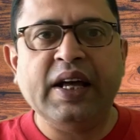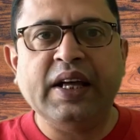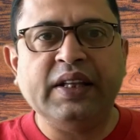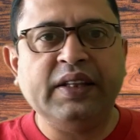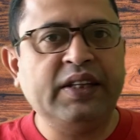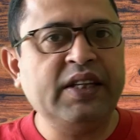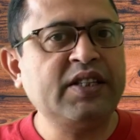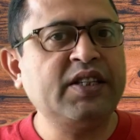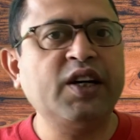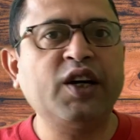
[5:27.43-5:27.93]

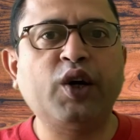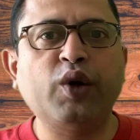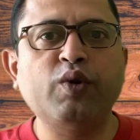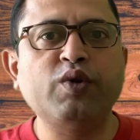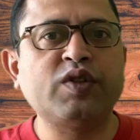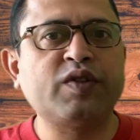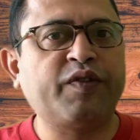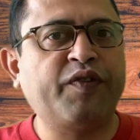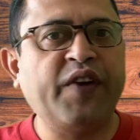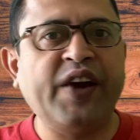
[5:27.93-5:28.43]
This
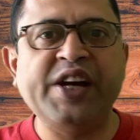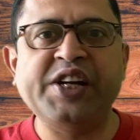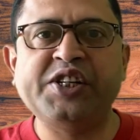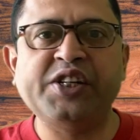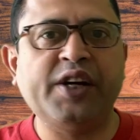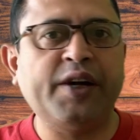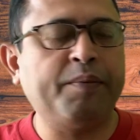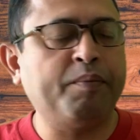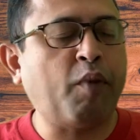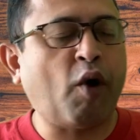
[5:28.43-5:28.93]
includes
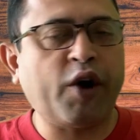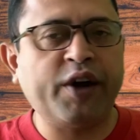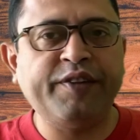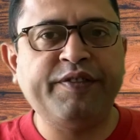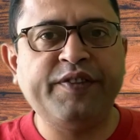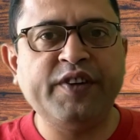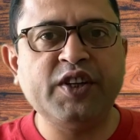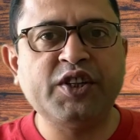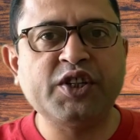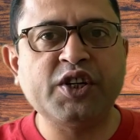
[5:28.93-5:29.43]
facial and body
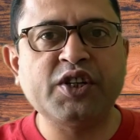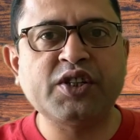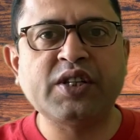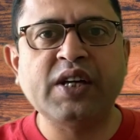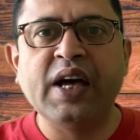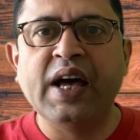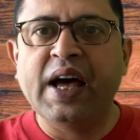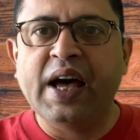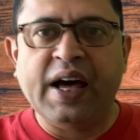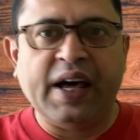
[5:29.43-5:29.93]
features,
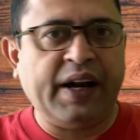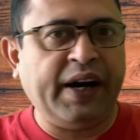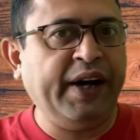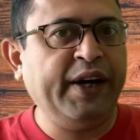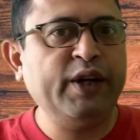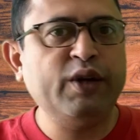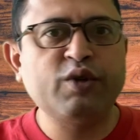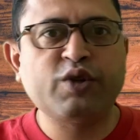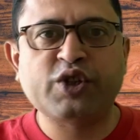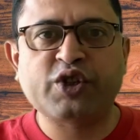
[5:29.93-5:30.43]

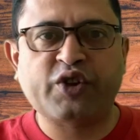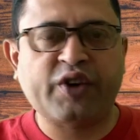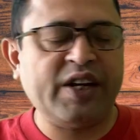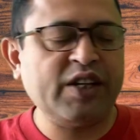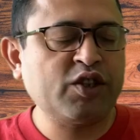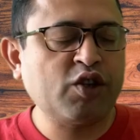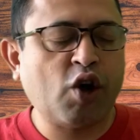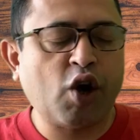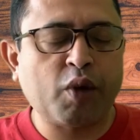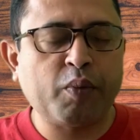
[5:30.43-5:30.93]
reduced
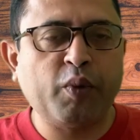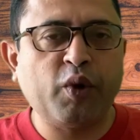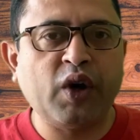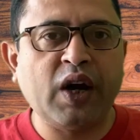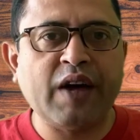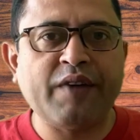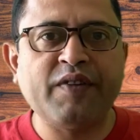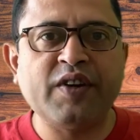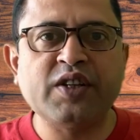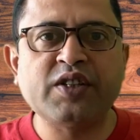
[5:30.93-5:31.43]
stress hormone
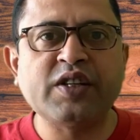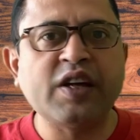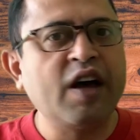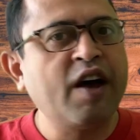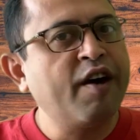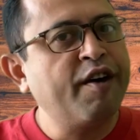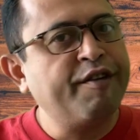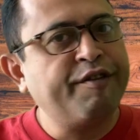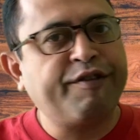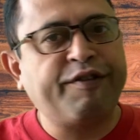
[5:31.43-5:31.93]
levels,
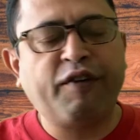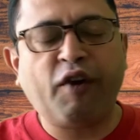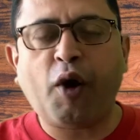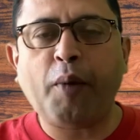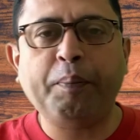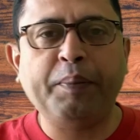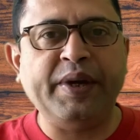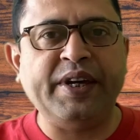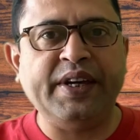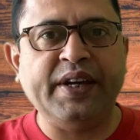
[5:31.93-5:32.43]

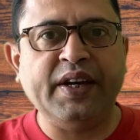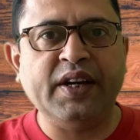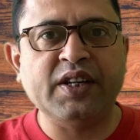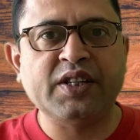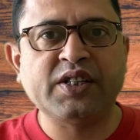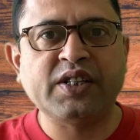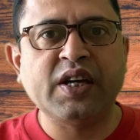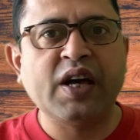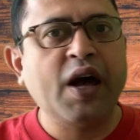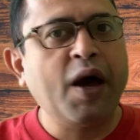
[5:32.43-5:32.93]
floppy
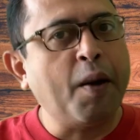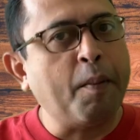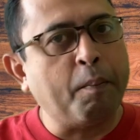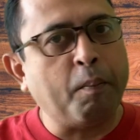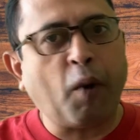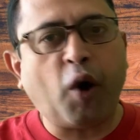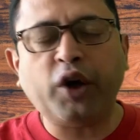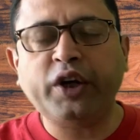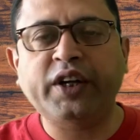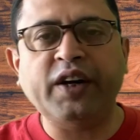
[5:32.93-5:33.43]
ears,
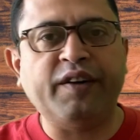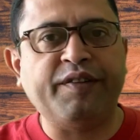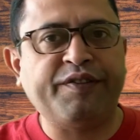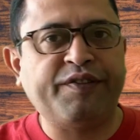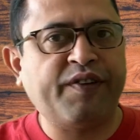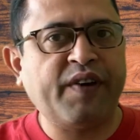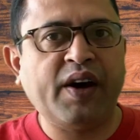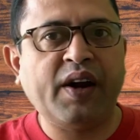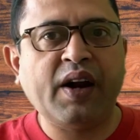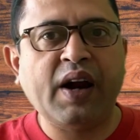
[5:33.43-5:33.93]
mottled
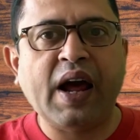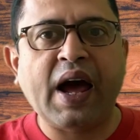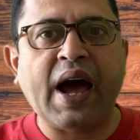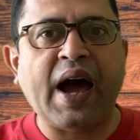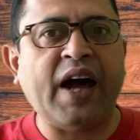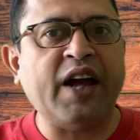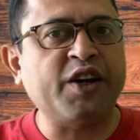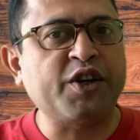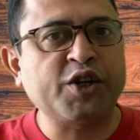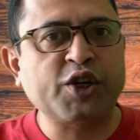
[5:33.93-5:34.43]
fur
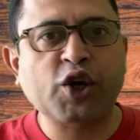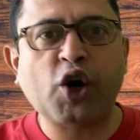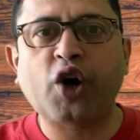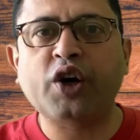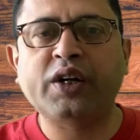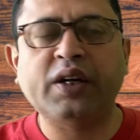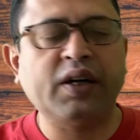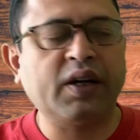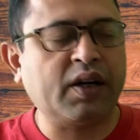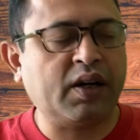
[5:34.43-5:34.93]
and
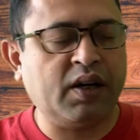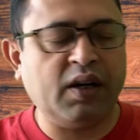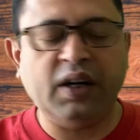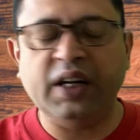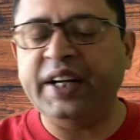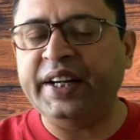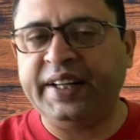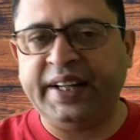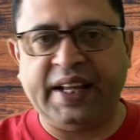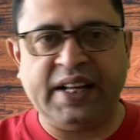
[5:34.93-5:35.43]
short
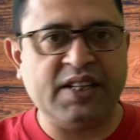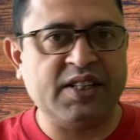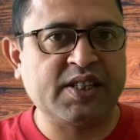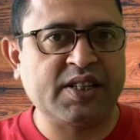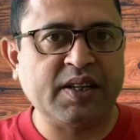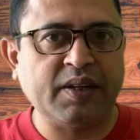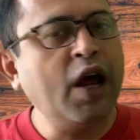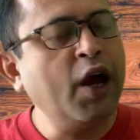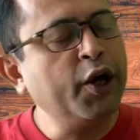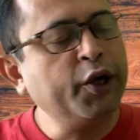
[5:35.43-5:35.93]
curly
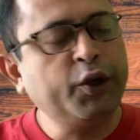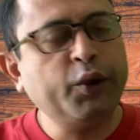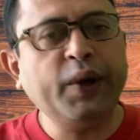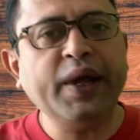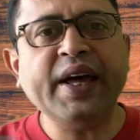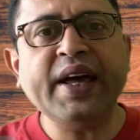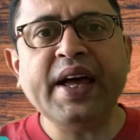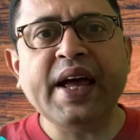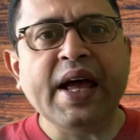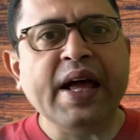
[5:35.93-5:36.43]
tails.
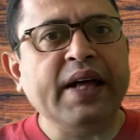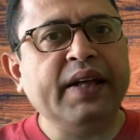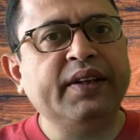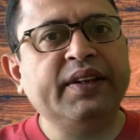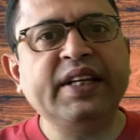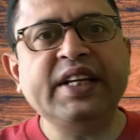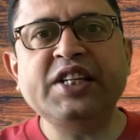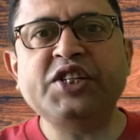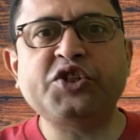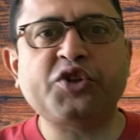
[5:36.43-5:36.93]
Today,
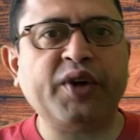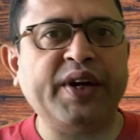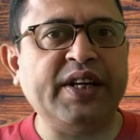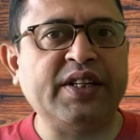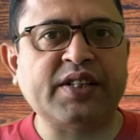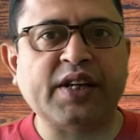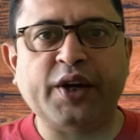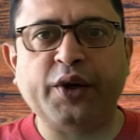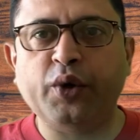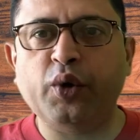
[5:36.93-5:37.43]
these
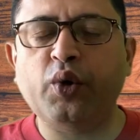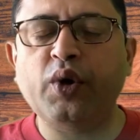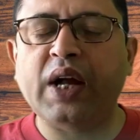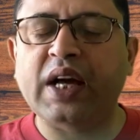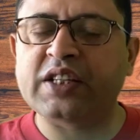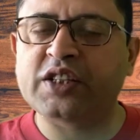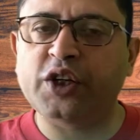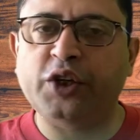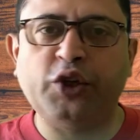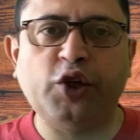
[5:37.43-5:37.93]
traits are known
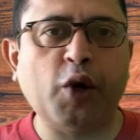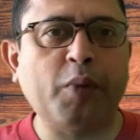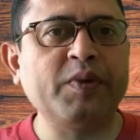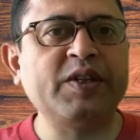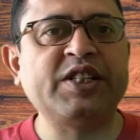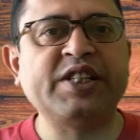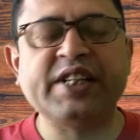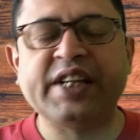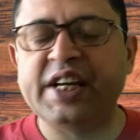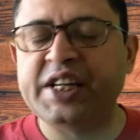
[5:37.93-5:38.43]
as a
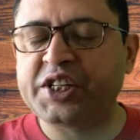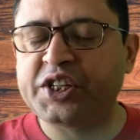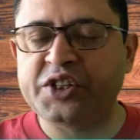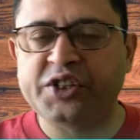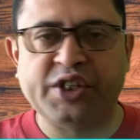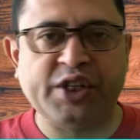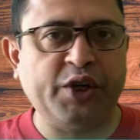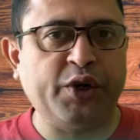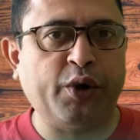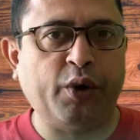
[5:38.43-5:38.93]
domestication
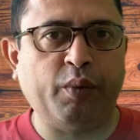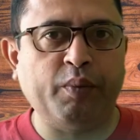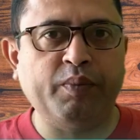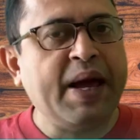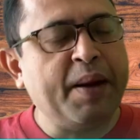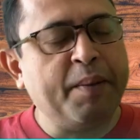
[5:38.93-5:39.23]
syndrome.